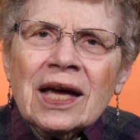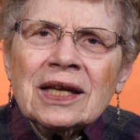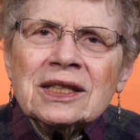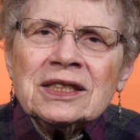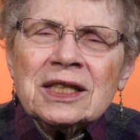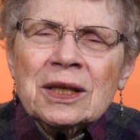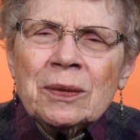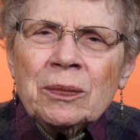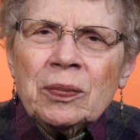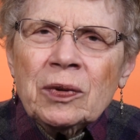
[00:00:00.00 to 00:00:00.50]

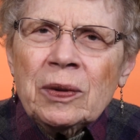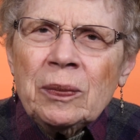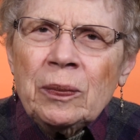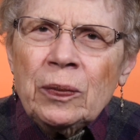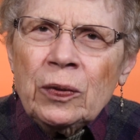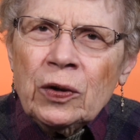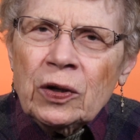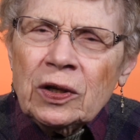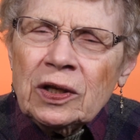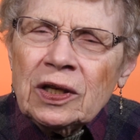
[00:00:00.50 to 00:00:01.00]
Simply
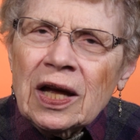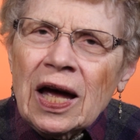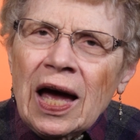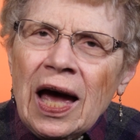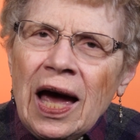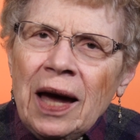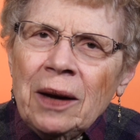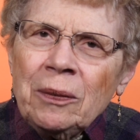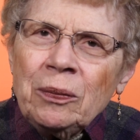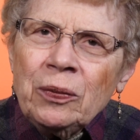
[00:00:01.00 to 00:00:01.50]
put,
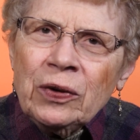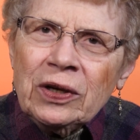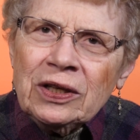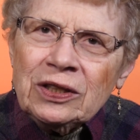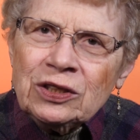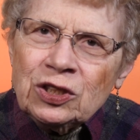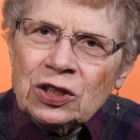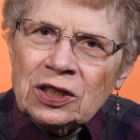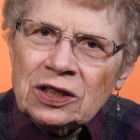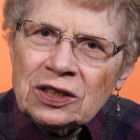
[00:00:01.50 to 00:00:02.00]
I
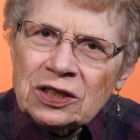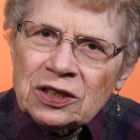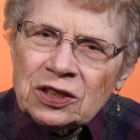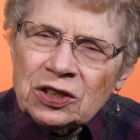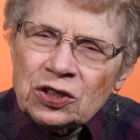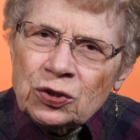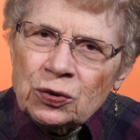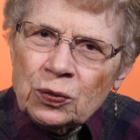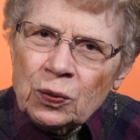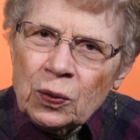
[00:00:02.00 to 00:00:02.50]
bring Jesus
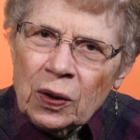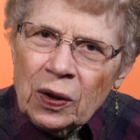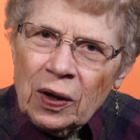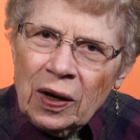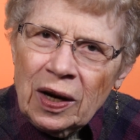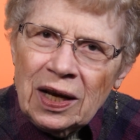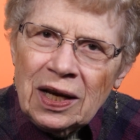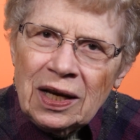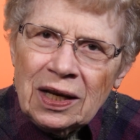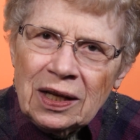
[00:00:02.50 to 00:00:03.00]
to
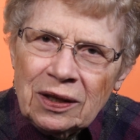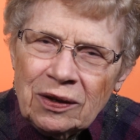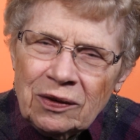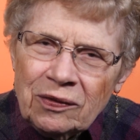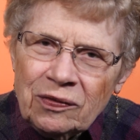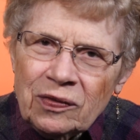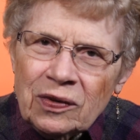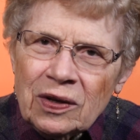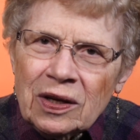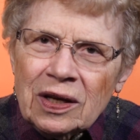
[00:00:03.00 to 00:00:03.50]
where I
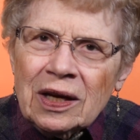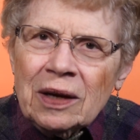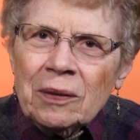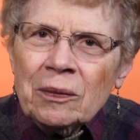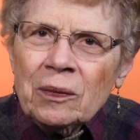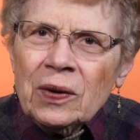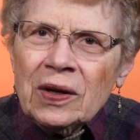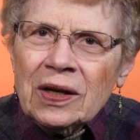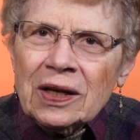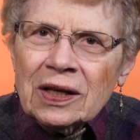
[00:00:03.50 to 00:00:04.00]
live
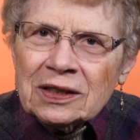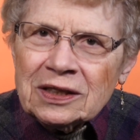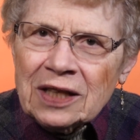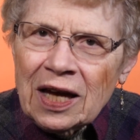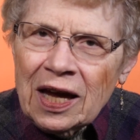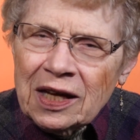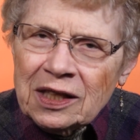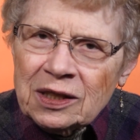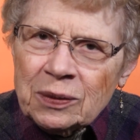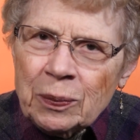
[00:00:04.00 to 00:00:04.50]
because
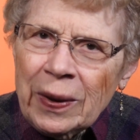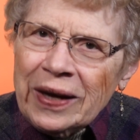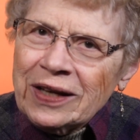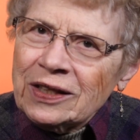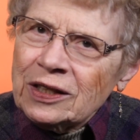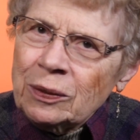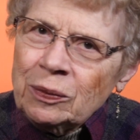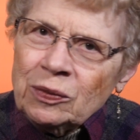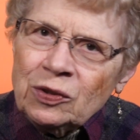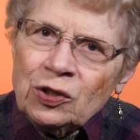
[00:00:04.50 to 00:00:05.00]
I
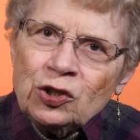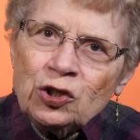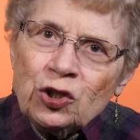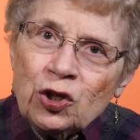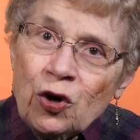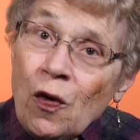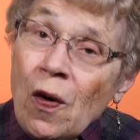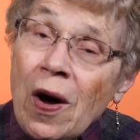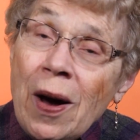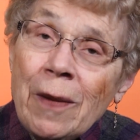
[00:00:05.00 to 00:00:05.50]
expect him to
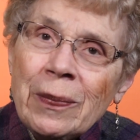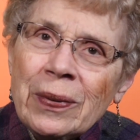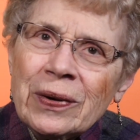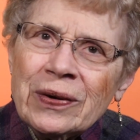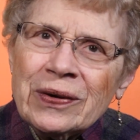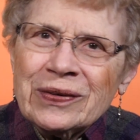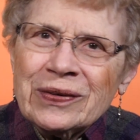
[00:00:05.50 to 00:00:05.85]
show up.